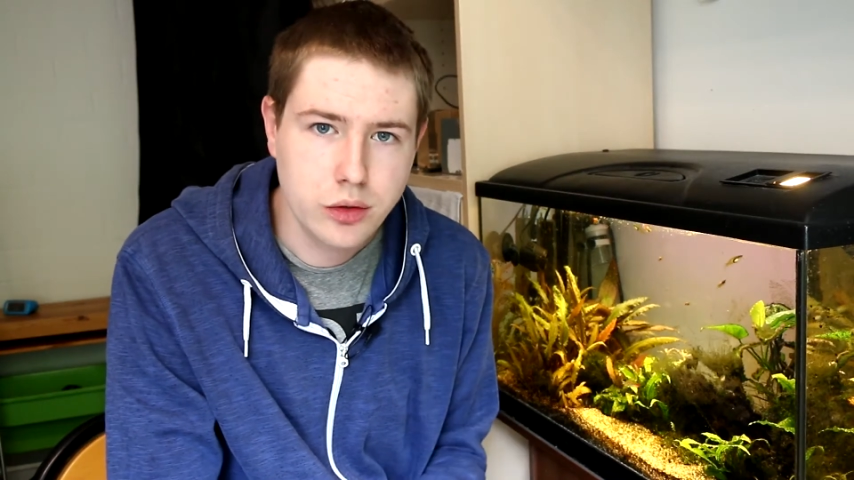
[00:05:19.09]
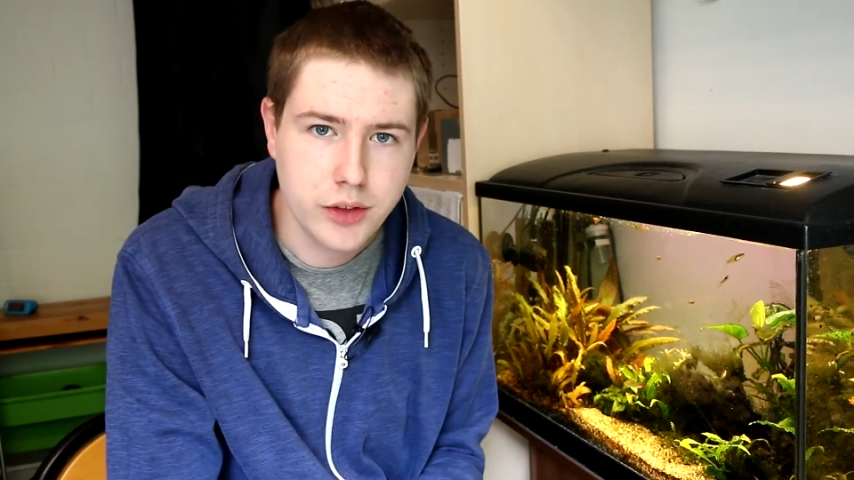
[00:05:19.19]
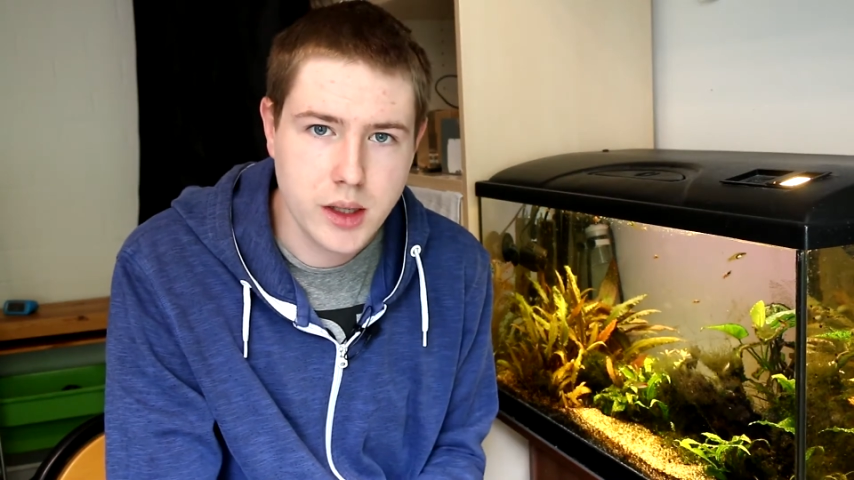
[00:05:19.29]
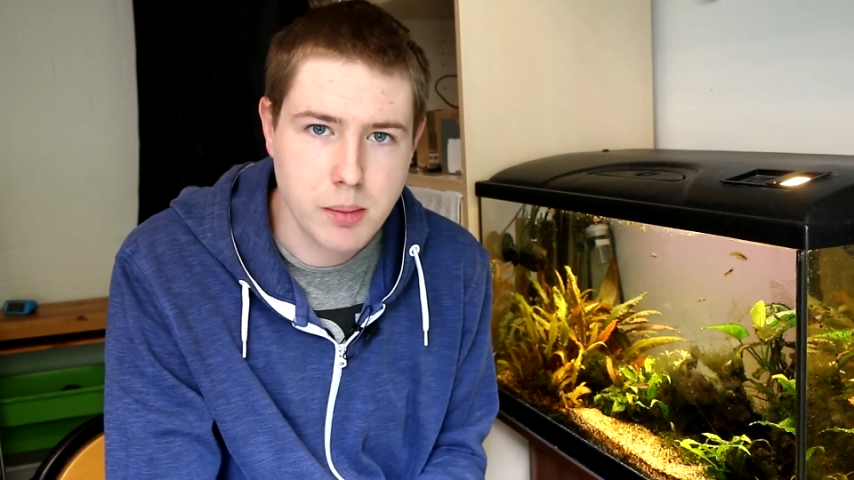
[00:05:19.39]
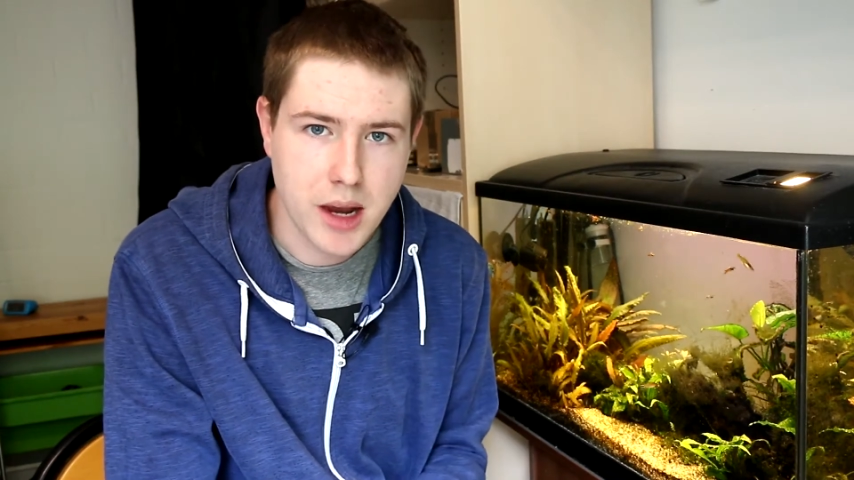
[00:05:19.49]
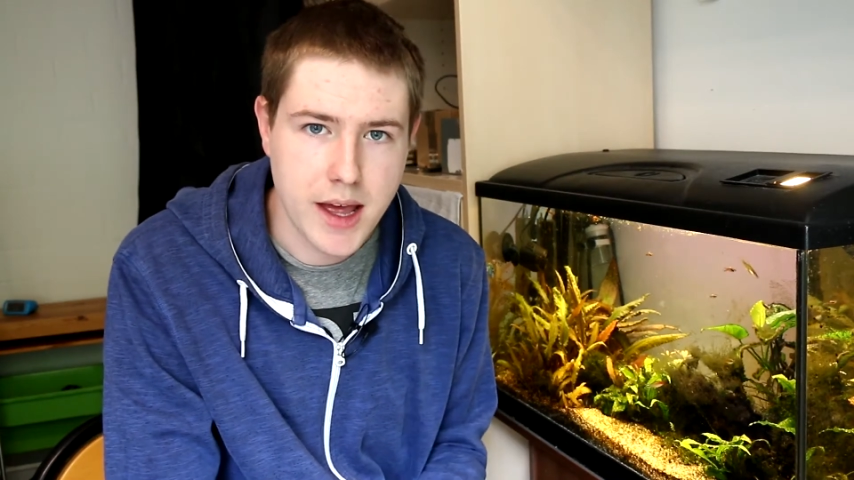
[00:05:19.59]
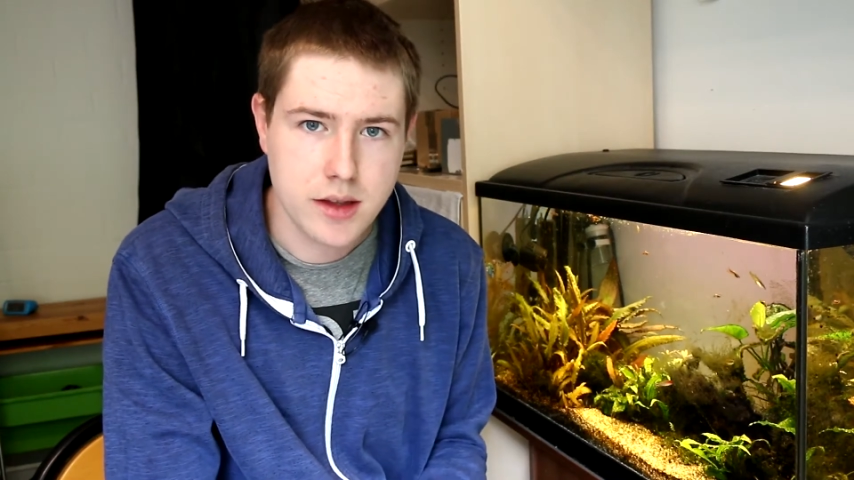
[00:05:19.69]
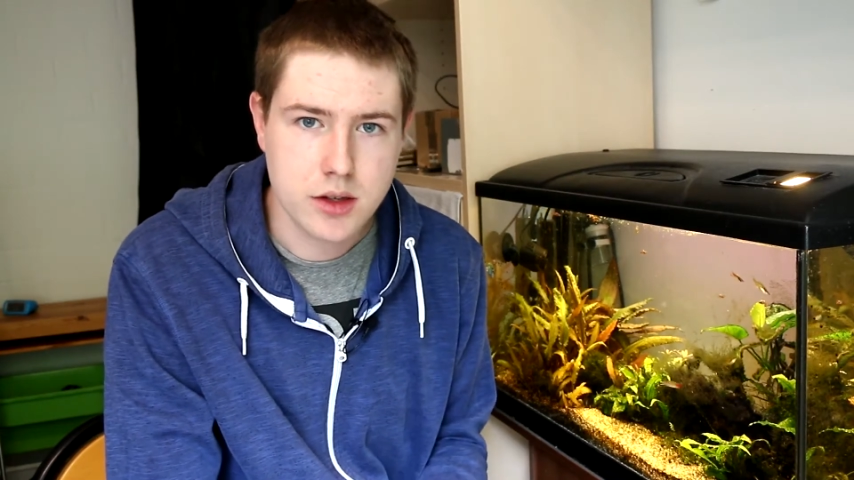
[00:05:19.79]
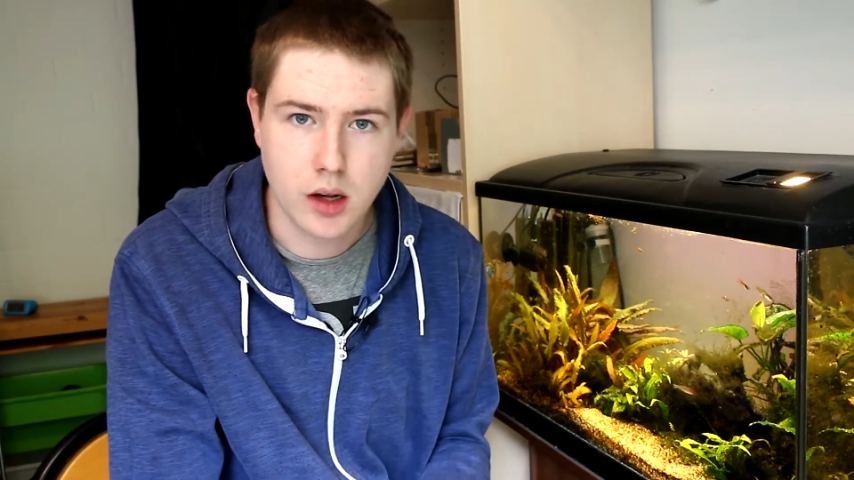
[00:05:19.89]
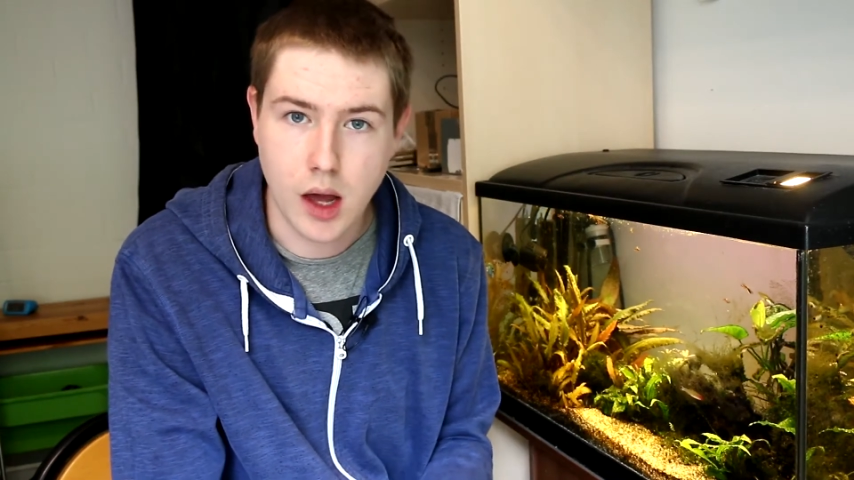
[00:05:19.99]
feeder
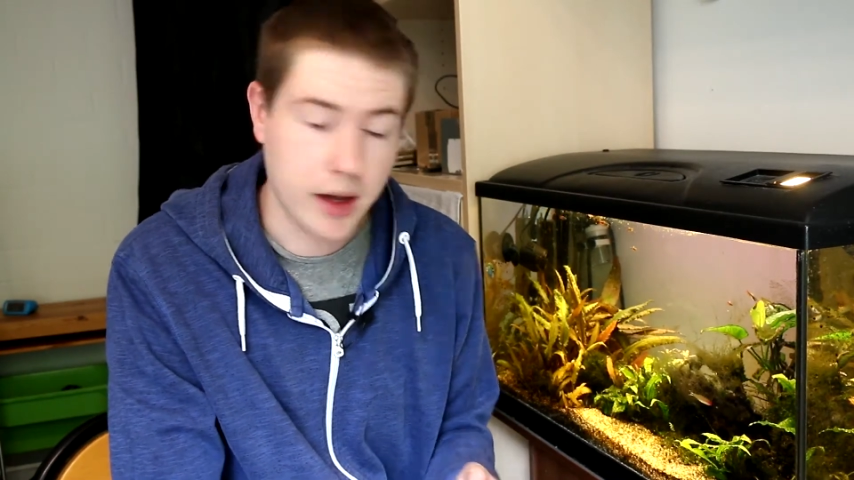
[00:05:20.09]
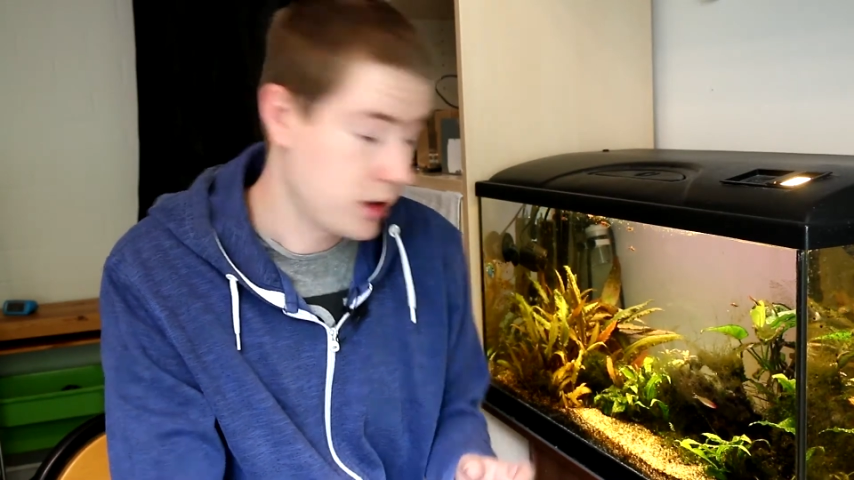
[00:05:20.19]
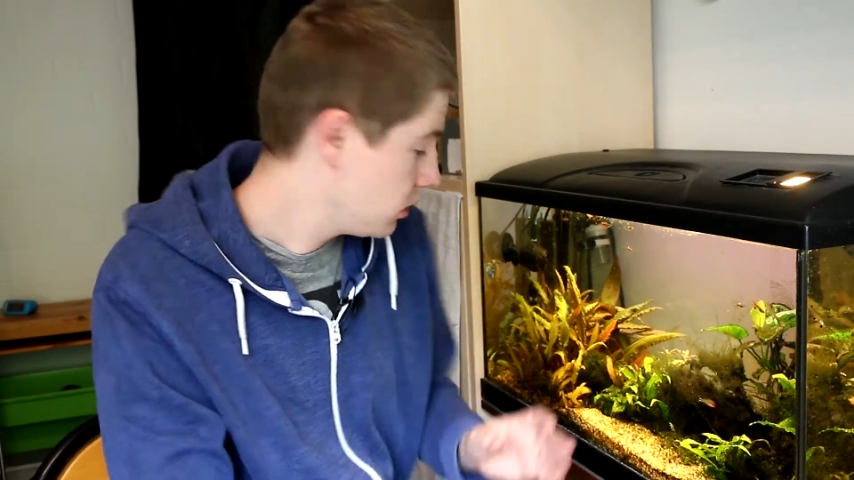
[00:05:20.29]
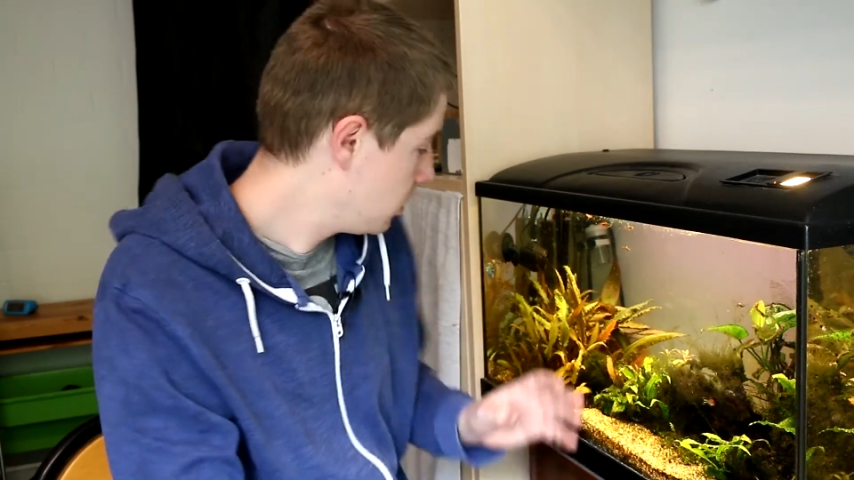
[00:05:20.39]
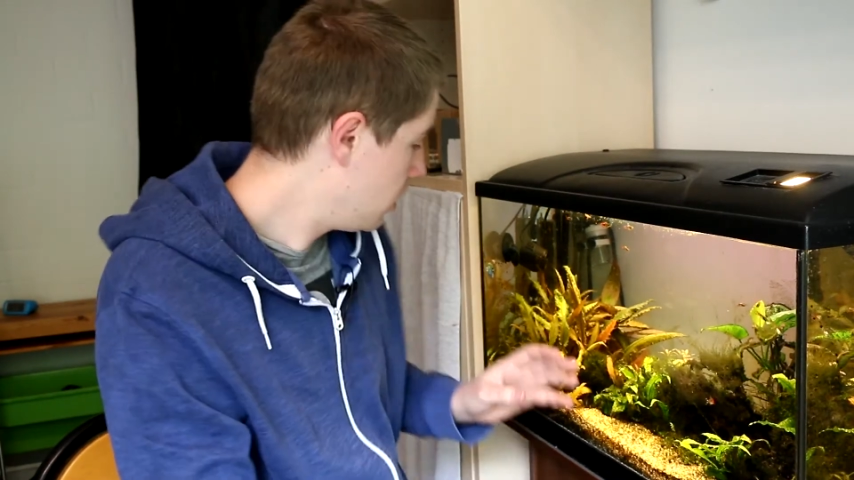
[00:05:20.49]
plants like